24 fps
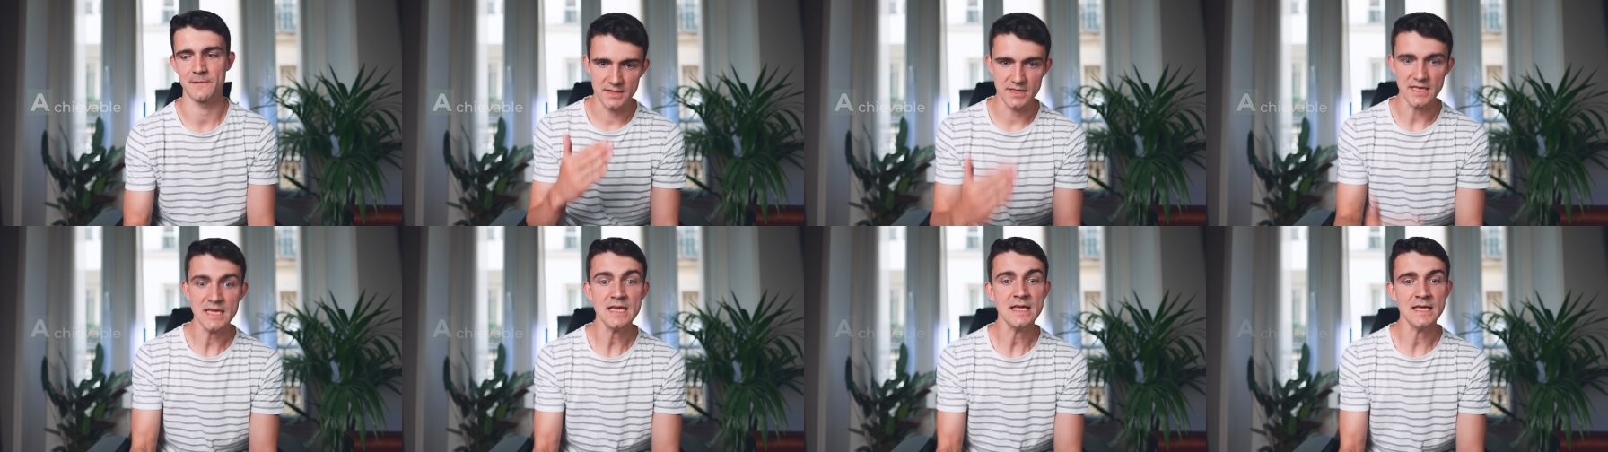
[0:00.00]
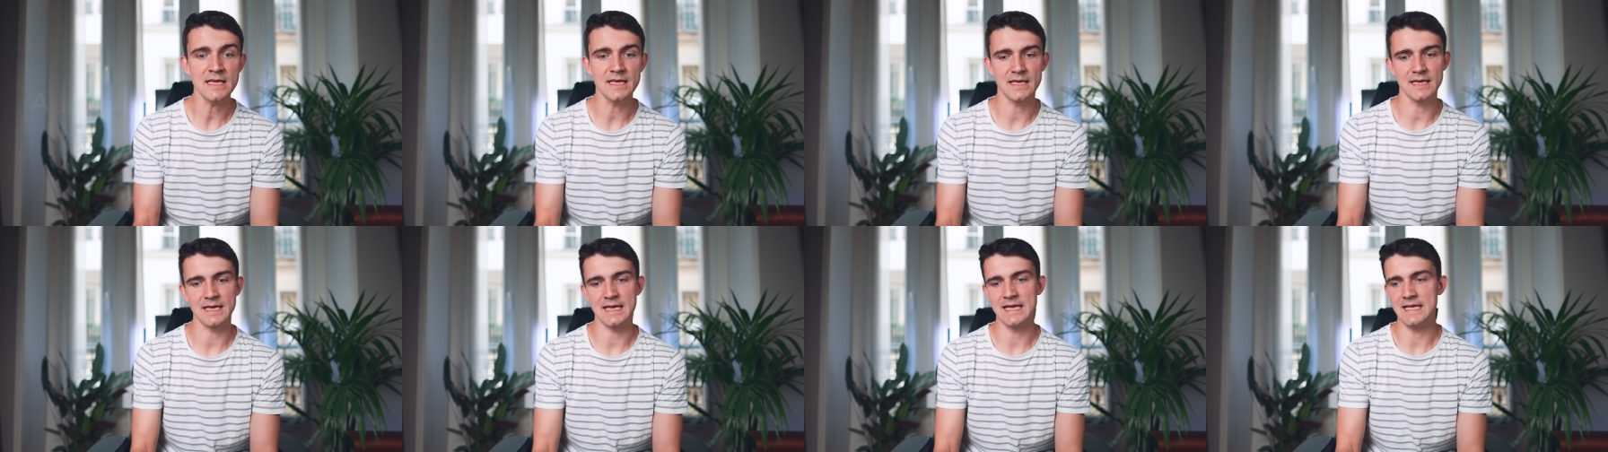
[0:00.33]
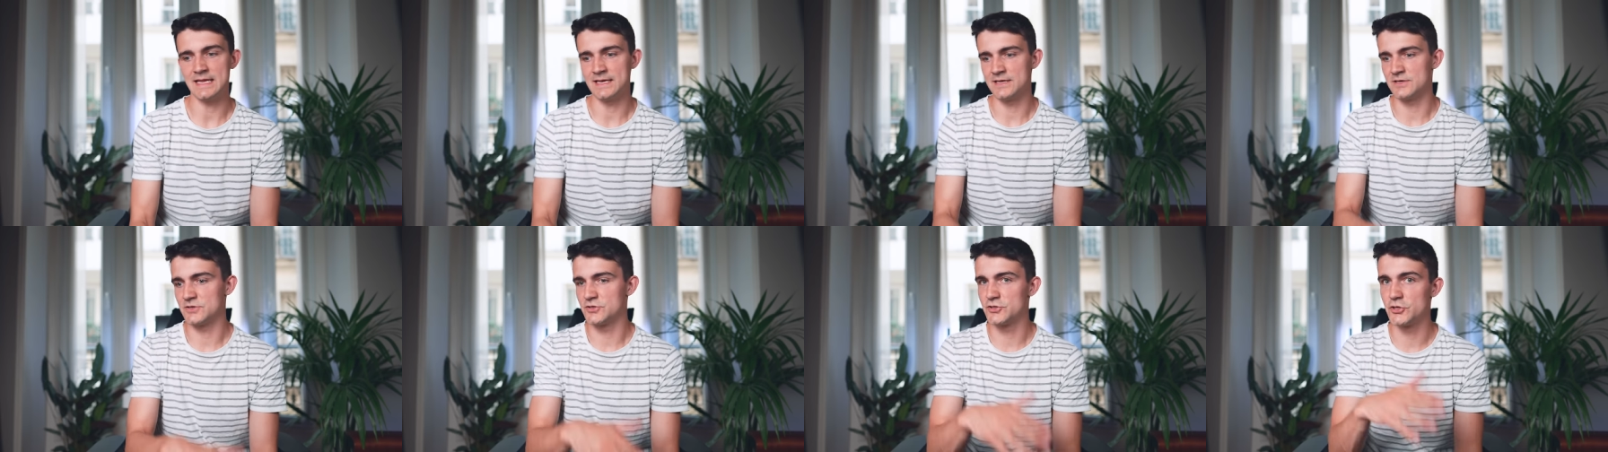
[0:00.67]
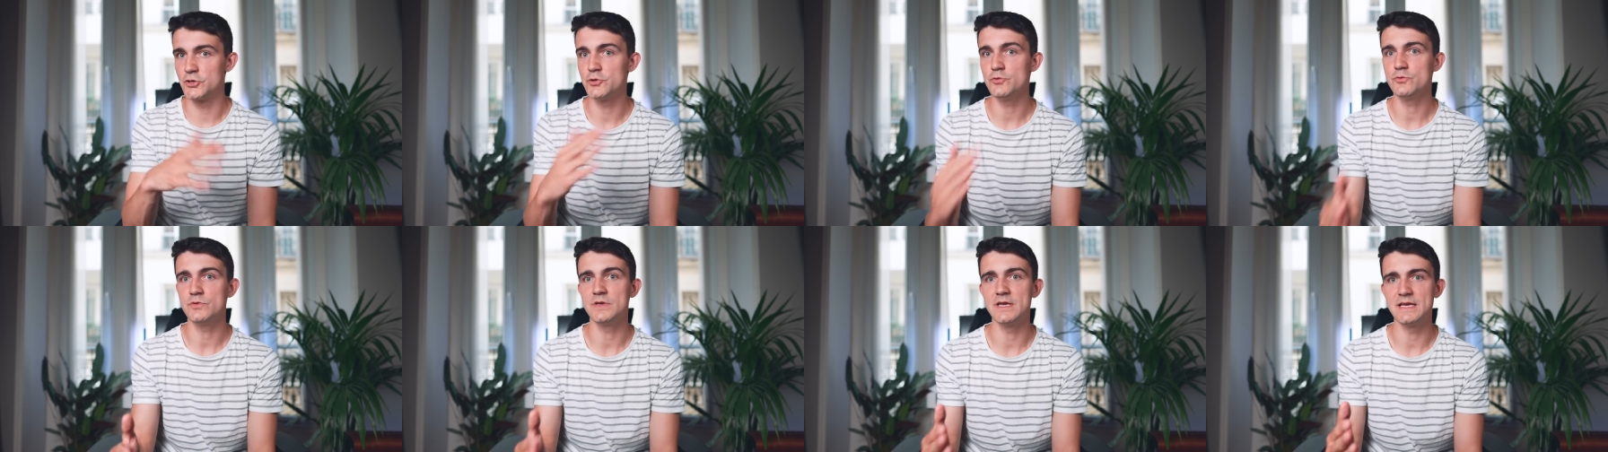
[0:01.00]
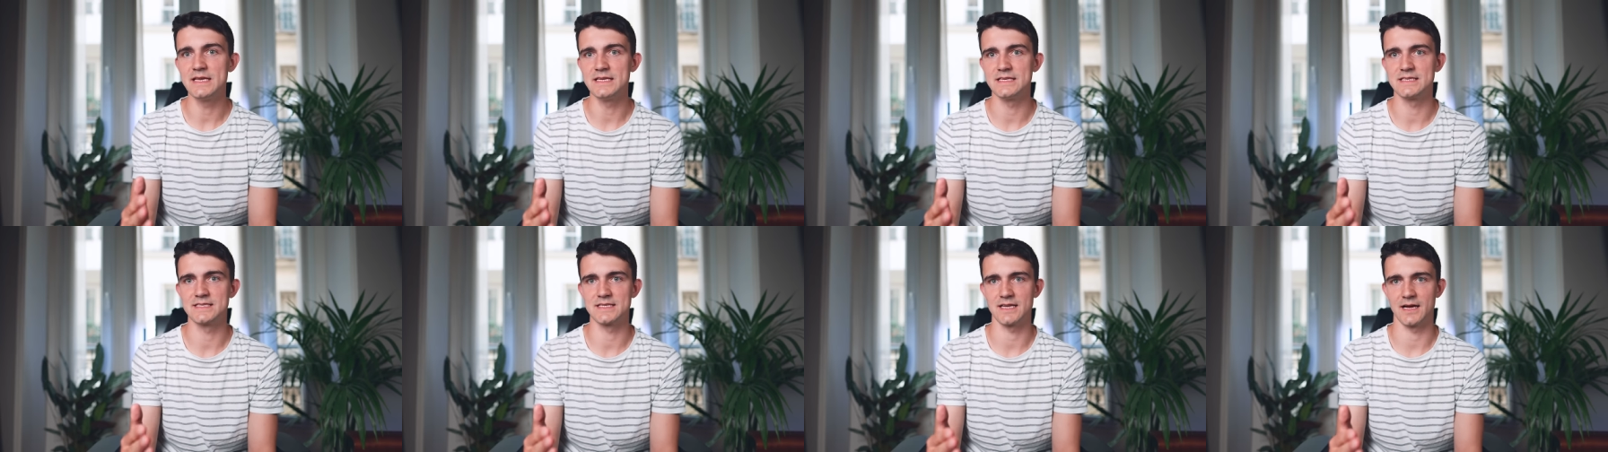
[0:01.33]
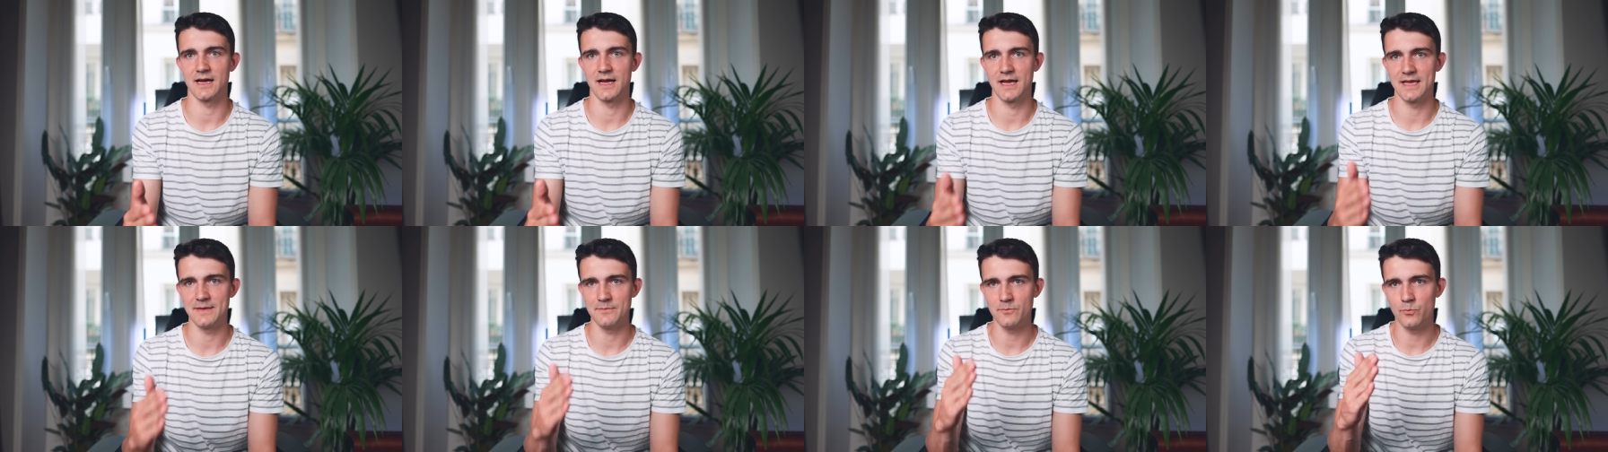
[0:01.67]
Think in 2 years'
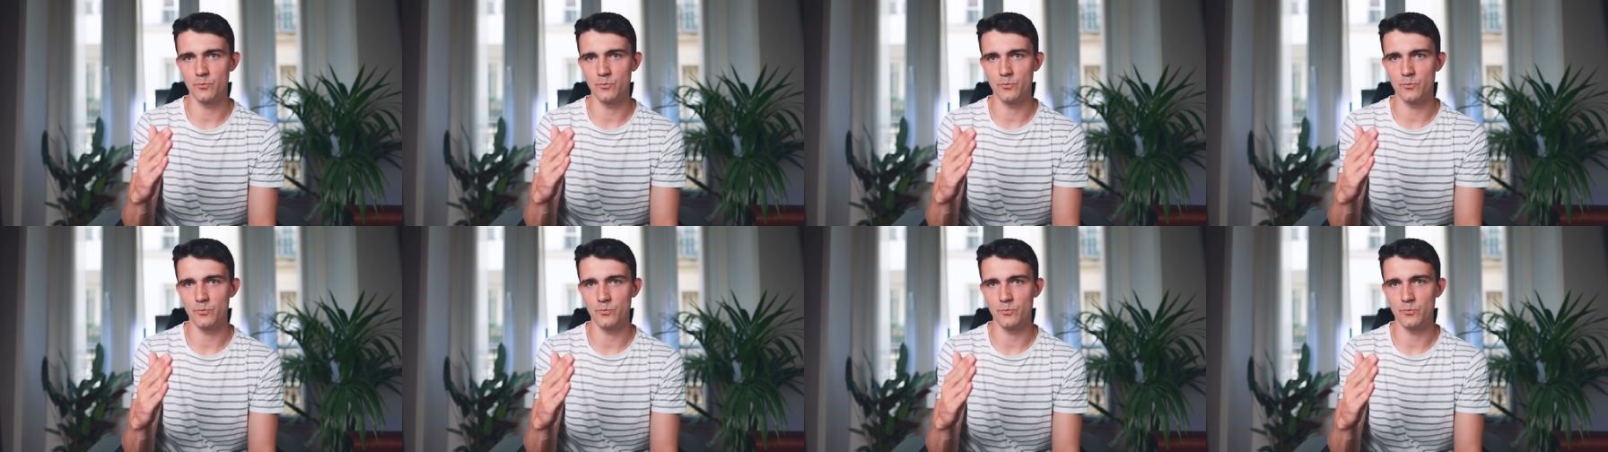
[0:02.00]
time,